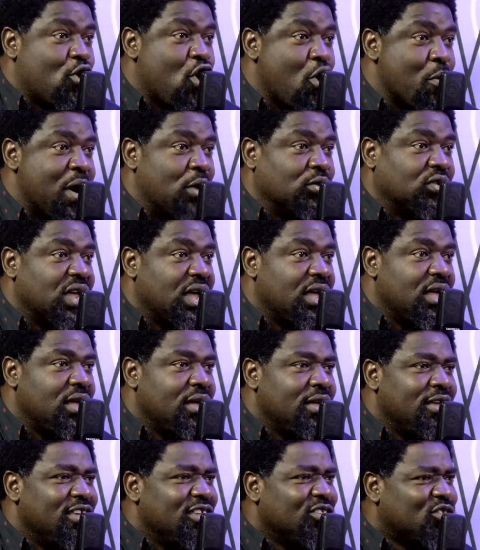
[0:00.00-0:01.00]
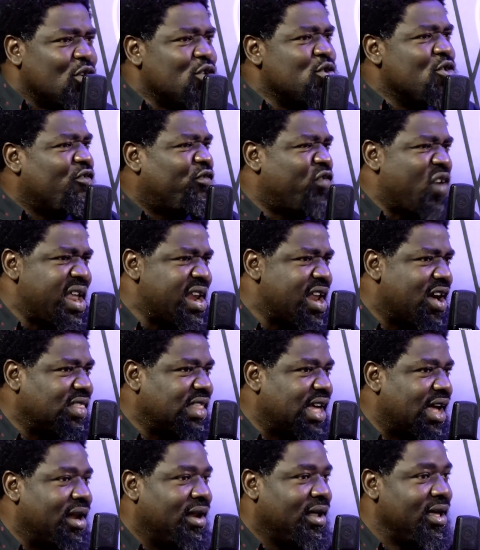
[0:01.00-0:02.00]
come out. So you find out
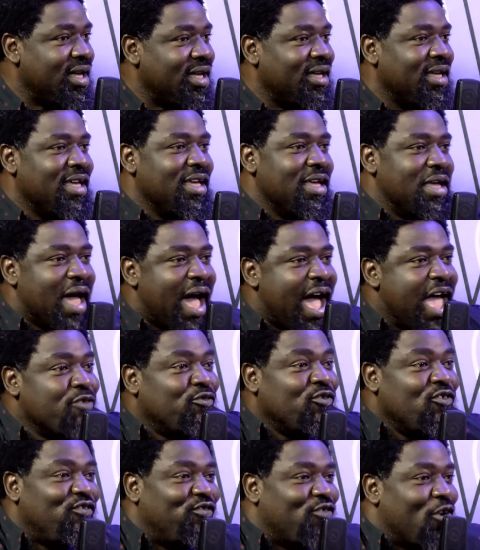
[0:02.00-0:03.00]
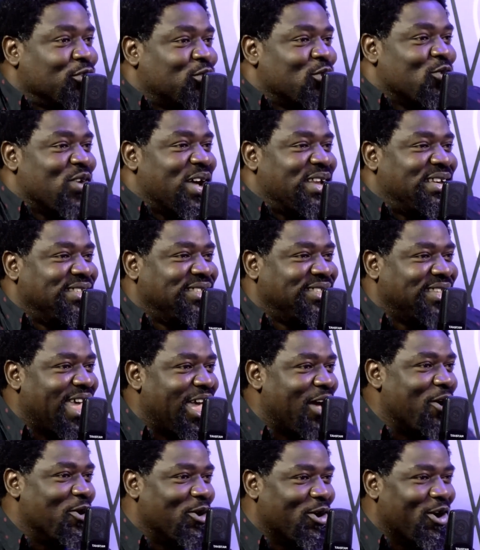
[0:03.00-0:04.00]
that I even fought over this
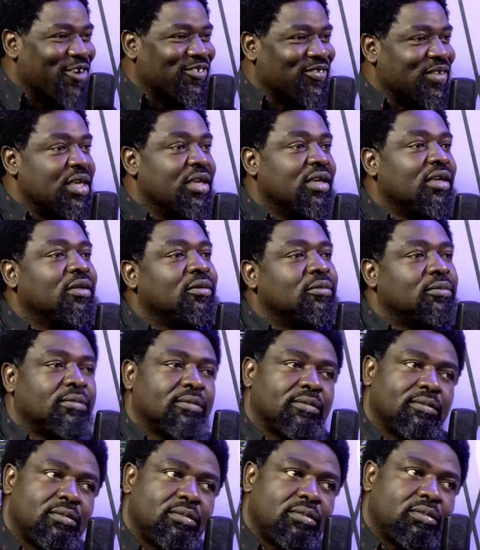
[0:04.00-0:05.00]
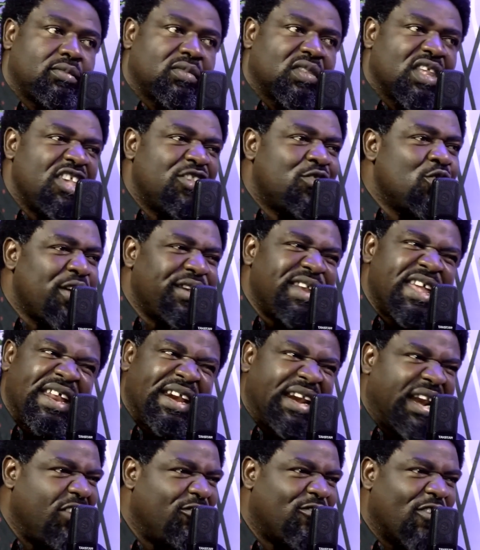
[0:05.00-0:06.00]
hair. Oh God. It's not a
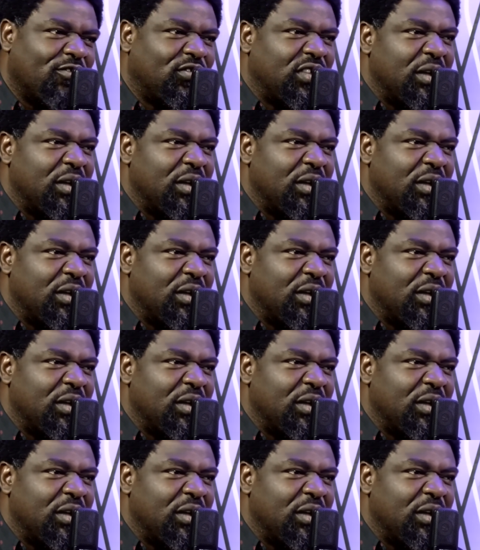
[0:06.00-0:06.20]
rave of